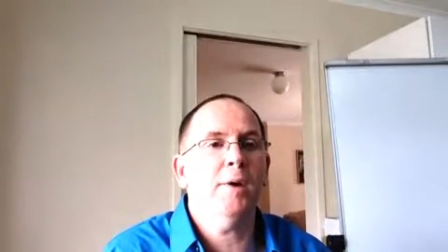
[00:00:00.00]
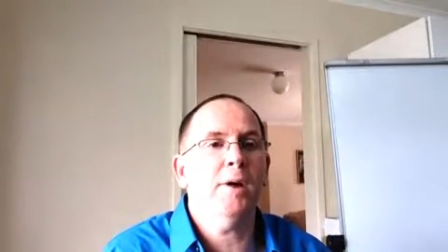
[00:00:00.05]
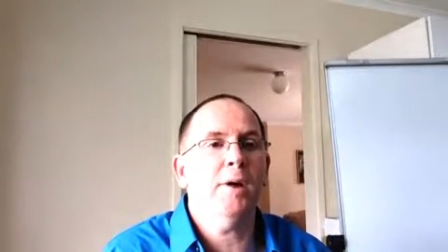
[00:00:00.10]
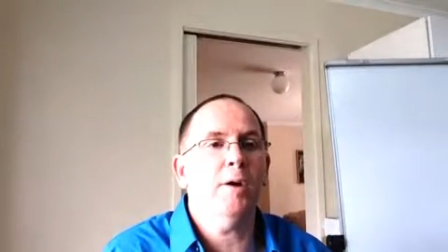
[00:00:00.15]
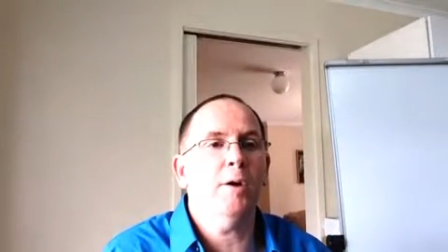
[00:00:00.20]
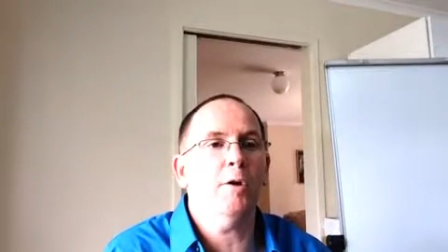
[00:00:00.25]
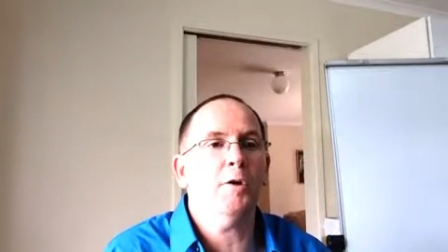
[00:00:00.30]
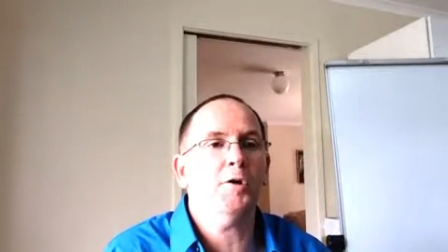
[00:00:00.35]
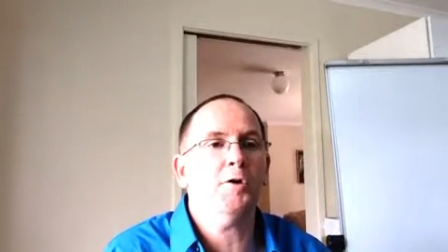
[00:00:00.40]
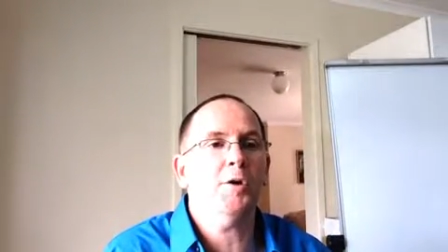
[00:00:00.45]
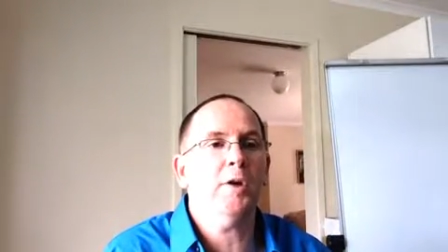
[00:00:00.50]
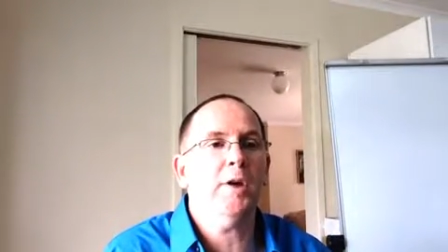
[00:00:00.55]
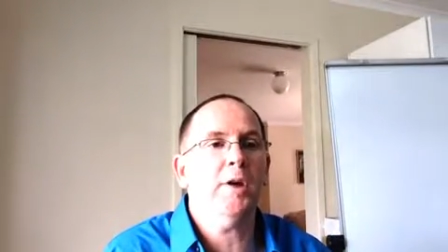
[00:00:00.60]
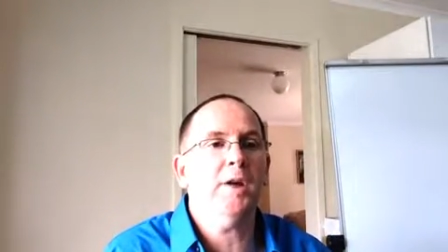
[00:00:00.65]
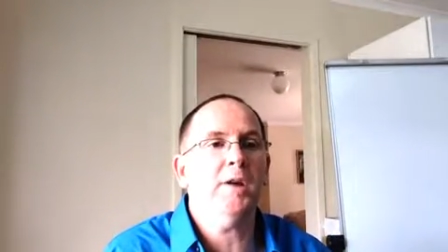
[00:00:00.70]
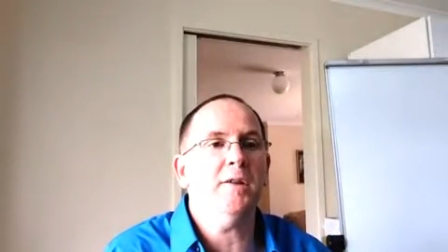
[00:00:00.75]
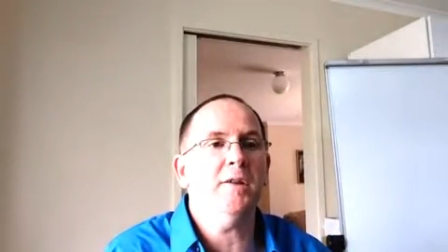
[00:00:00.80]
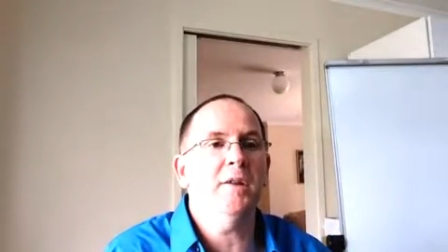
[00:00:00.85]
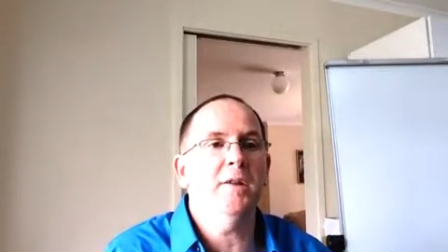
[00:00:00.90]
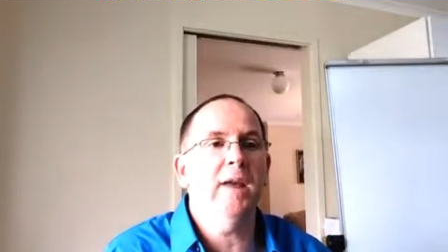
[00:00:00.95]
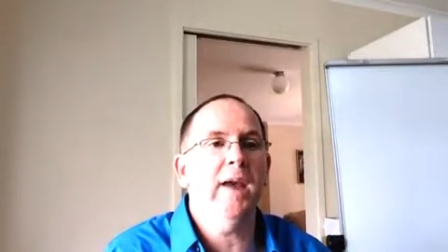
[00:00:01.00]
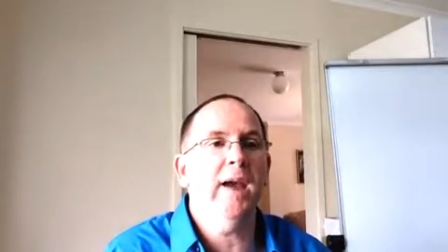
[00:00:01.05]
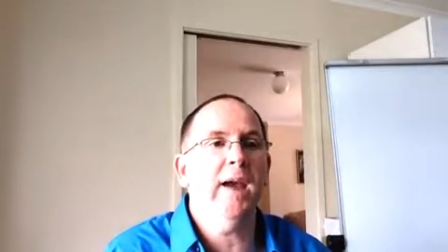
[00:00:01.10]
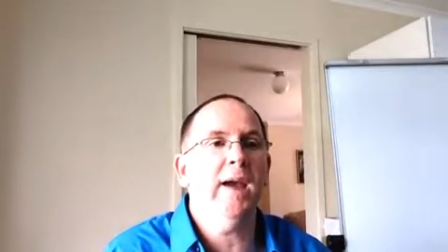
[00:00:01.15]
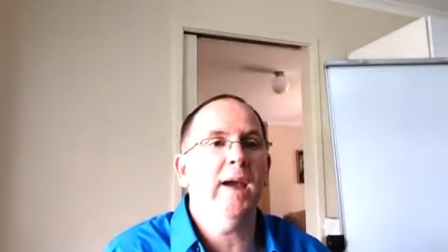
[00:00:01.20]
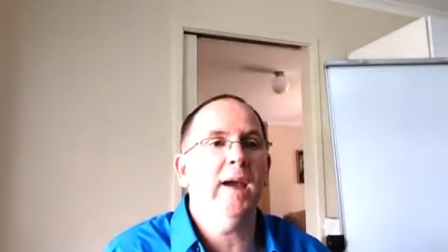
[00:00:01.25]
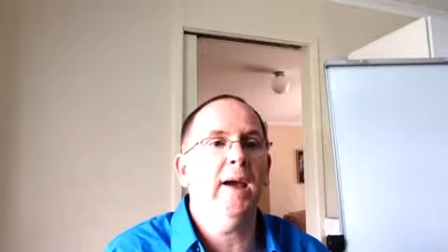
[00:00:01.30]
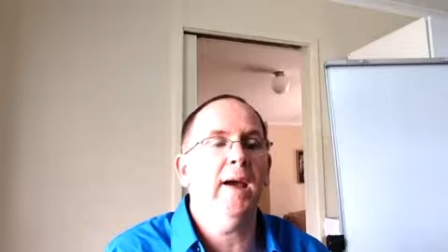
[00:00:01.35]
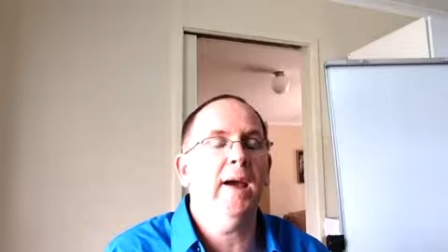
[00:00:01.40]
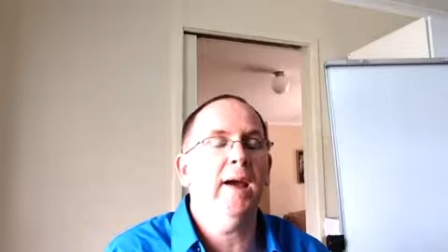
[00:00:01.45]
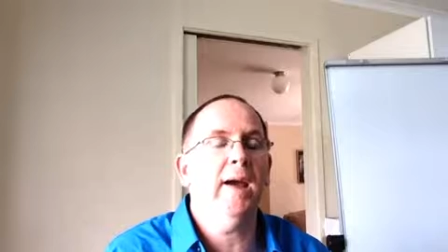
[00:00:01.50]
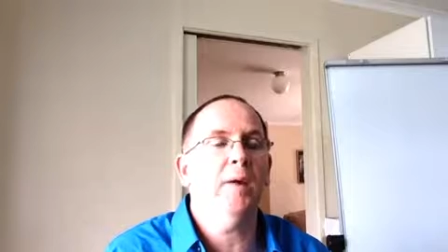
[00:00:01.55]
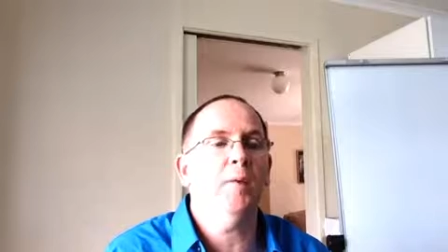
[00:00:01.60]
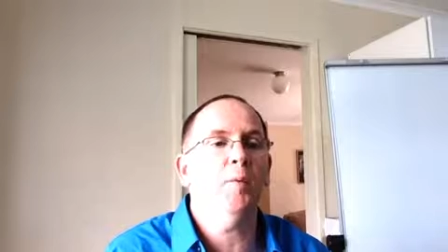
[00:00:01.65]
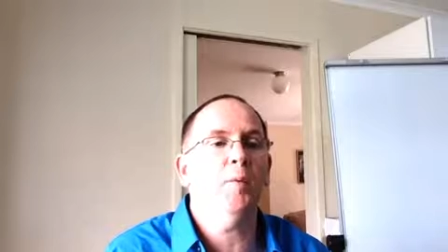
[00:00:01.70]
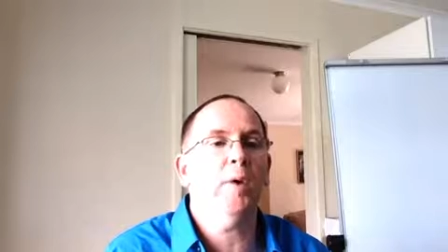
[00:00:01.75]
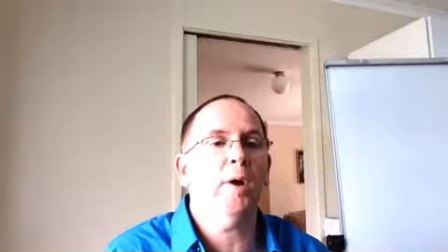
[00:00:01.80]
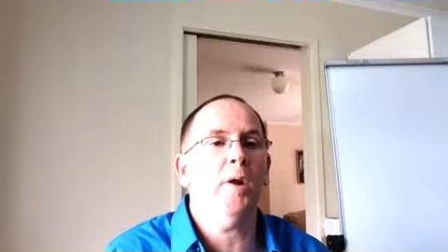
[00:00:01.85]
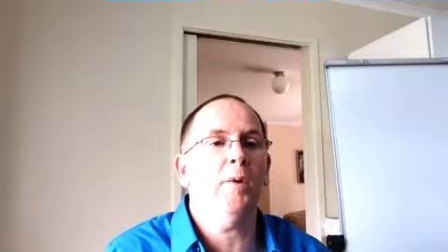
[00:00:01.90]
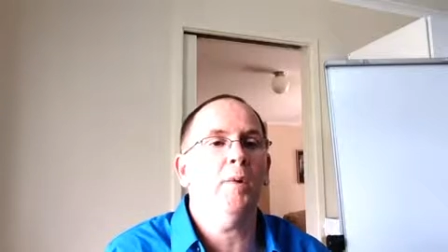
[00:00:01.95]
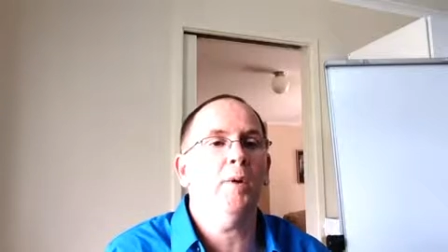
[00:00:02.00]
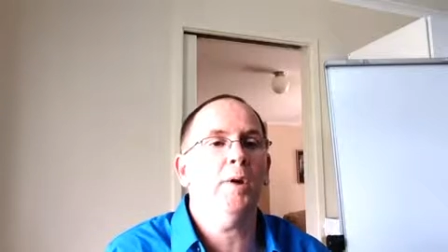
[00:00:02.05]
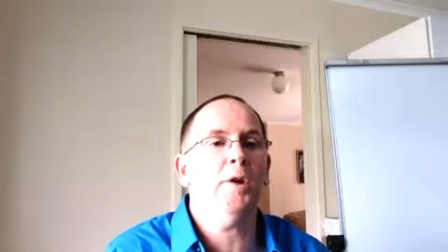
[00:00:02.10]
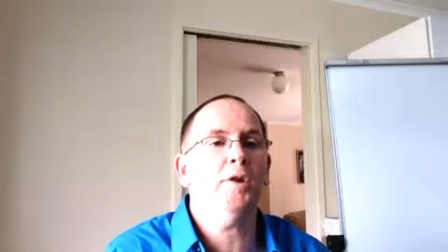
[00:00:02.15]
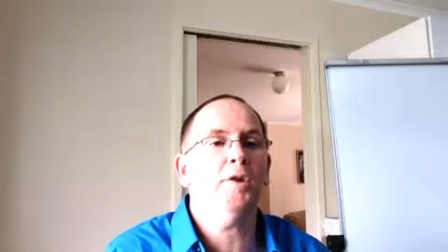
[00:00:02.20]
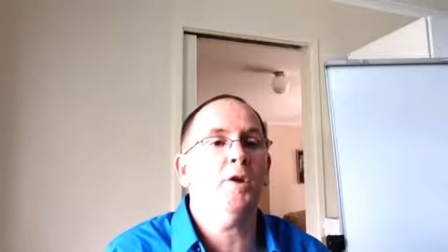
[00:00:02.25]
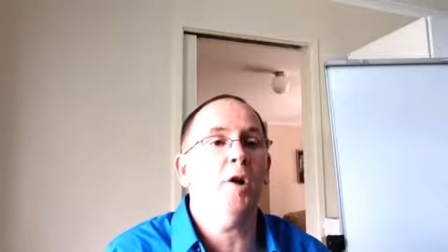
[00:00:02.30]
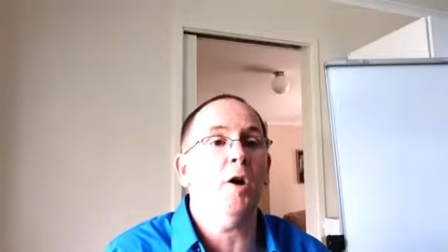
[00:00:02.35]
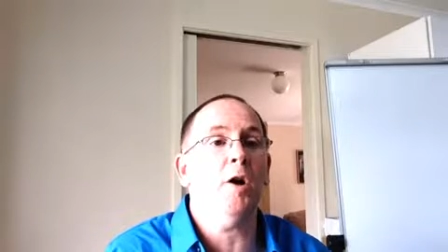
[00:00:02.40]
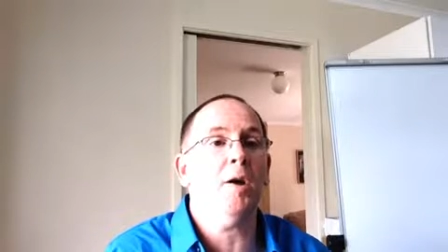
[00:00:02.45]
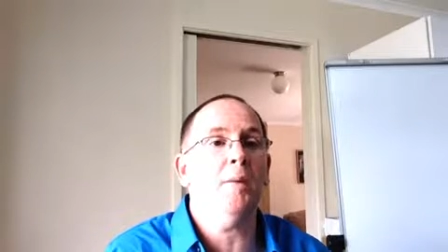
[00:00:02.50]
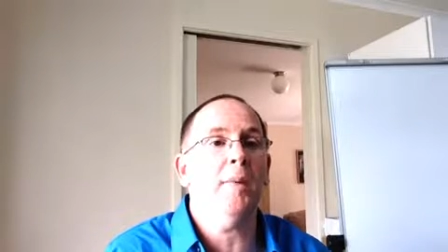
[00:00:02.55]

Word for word: Australia today and what I want to talk